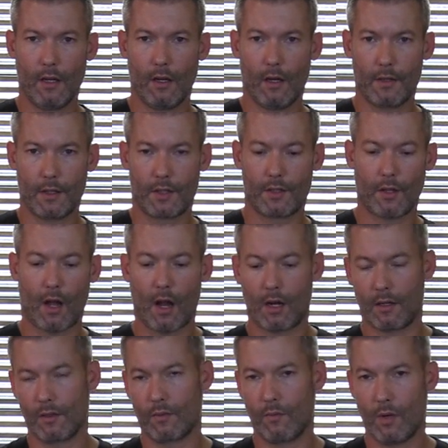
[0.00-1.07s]
on the
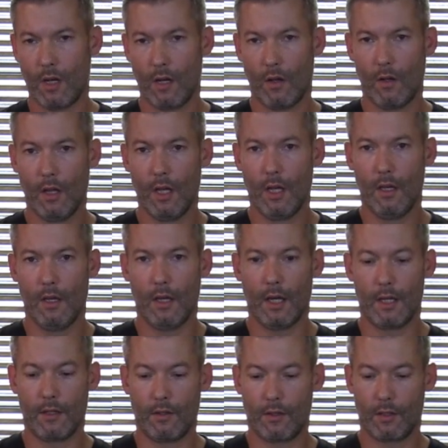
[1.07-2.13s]
stock as well,
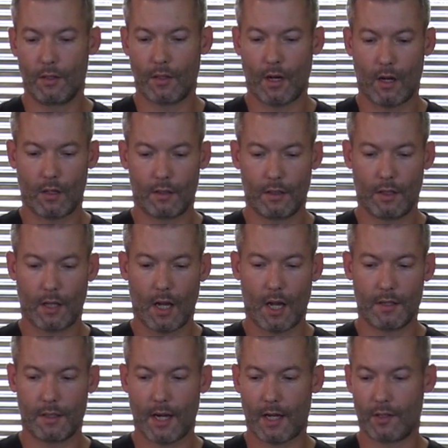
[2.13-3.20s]
and you can talk to the
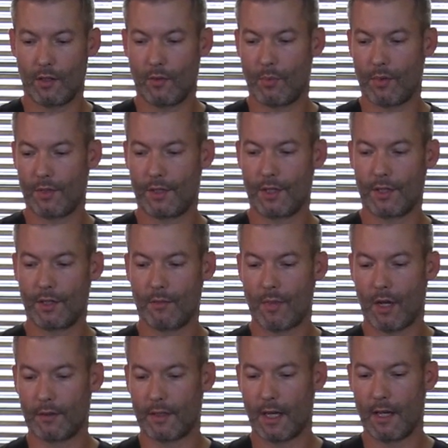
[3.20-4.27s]
guys at Axial Precision
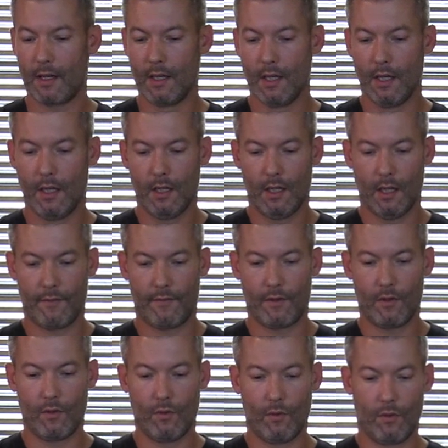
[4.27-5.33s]
about that if
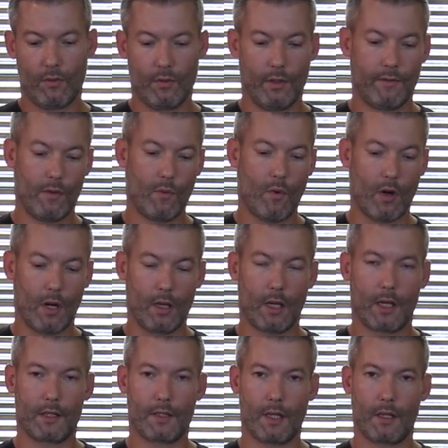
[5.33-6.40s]
you want it.
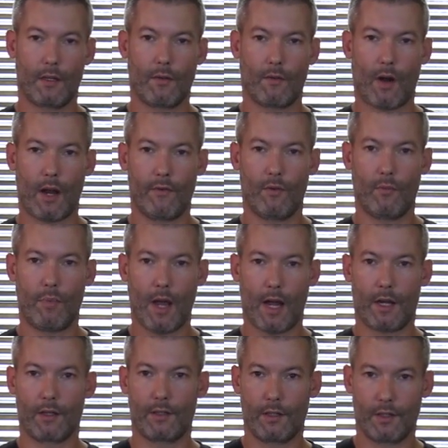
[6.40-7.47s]
Like I said, the rifle
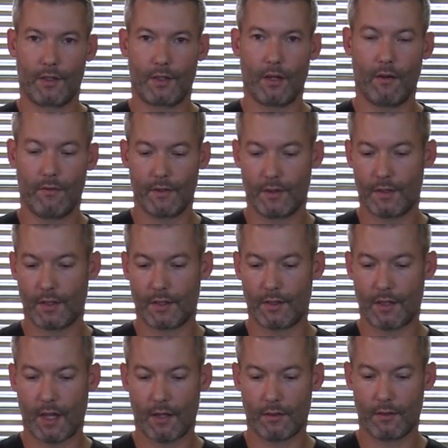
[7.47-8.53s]
package itself is
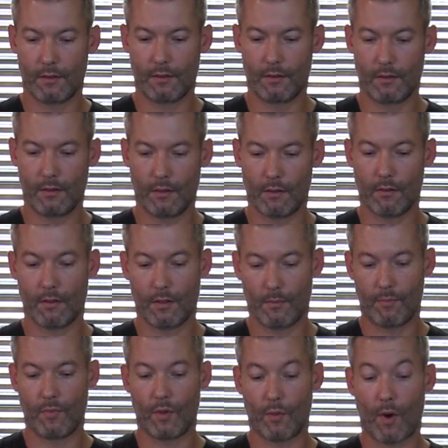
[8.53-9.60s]
$6,000, or
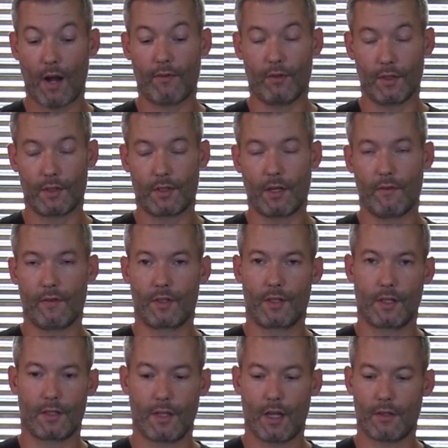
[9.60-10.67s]
the rifle itself is
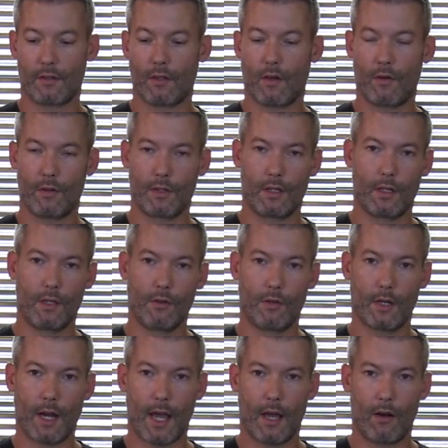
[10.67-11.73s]
$6,000, and then you
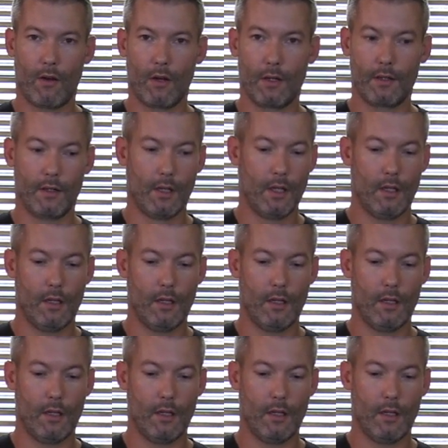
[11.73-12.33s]
can add on